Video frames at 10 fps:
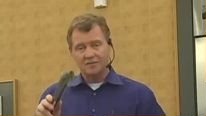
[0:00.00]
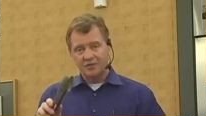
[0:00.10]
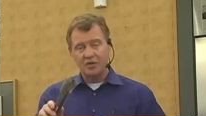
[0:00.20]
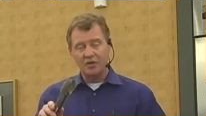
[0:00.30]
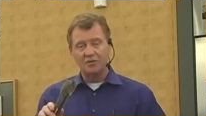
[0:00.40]

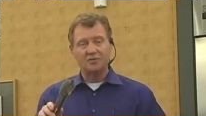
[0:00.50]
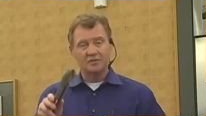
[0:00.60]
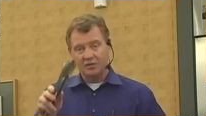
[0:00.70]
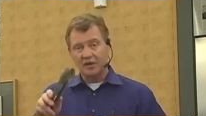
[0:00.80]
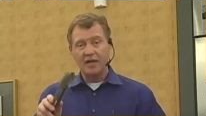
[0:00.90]
So
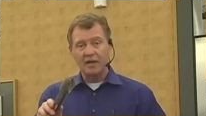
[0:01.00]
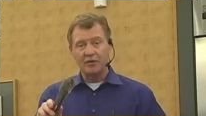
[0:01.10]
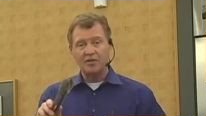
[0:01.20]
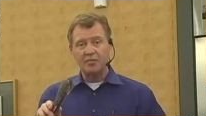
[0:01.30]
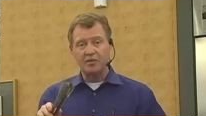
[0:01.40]
click on
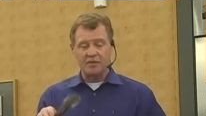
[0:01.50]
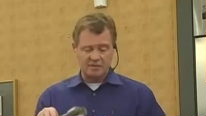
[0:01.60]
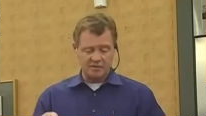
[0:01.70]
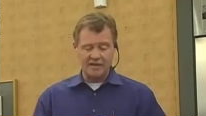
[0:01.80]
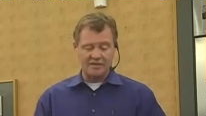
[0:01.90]

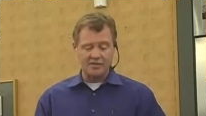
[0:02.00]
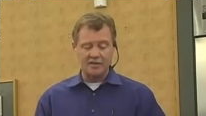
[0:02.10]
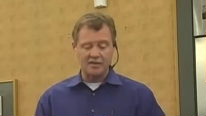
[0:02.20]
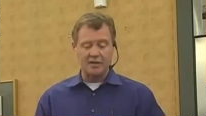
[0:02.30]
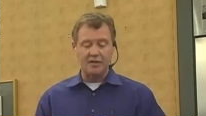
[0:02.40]
recipes that's
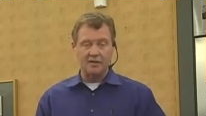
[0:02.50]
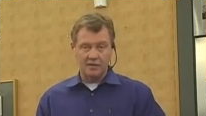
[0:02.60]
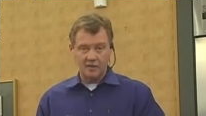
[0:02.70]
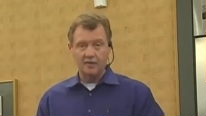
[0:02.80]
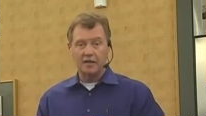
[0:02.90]
sitting there
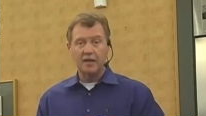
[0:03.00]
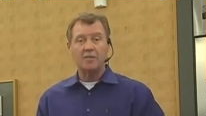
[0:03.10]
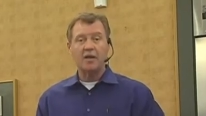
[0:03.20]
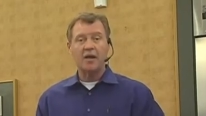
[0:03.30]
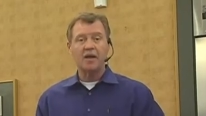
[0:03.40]
and
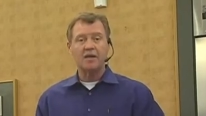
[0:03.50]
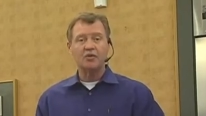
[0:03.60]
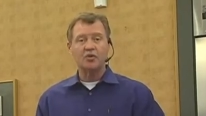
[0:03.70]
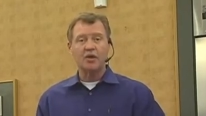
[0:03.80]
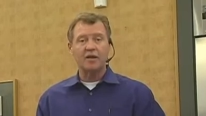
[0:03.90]
let me know how you
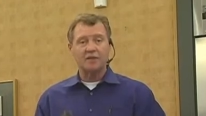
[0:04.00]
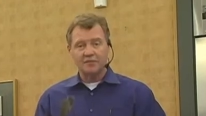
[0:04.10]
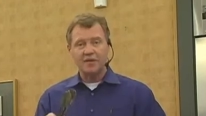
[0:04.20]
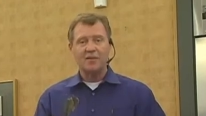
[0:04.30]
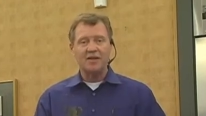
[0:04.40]
enjoy it.
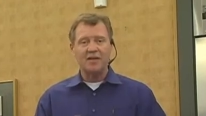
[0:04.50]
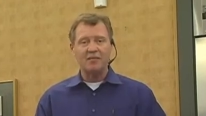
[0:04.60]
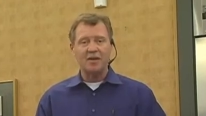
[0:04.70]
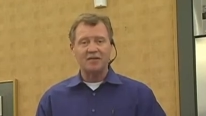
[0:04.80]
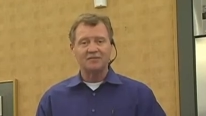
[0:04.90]
Give me an
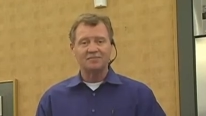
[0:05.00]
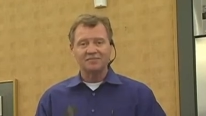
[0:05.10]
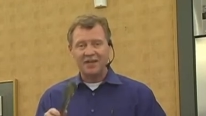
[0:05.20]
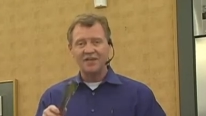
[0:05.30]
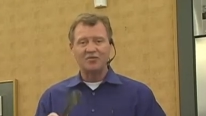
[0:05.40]
email.
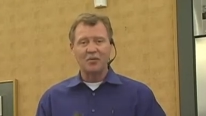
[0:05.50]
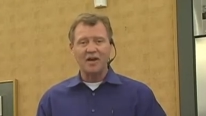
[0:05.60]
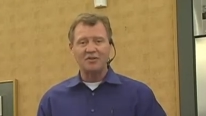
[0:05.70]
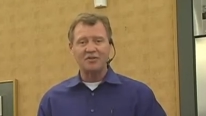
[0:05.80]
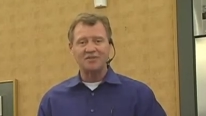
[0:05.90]
Thanks for
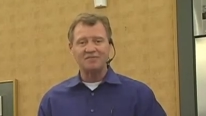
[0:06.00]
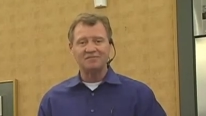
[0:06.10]
watching.